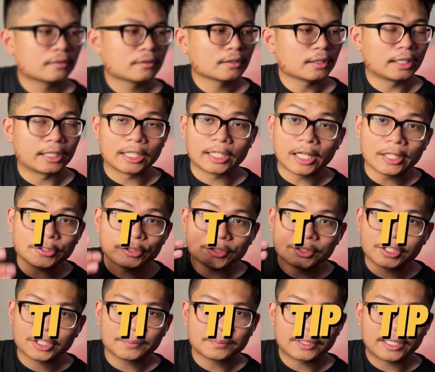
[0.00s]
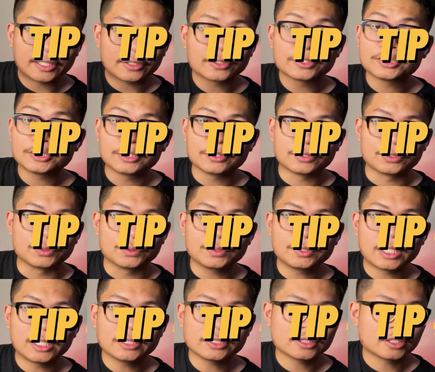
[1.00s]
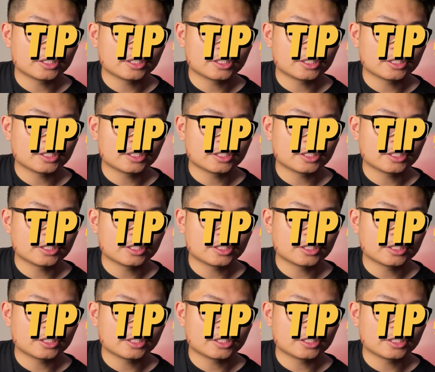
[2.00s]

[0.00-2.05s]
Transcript: And another tip that I could share to you guys,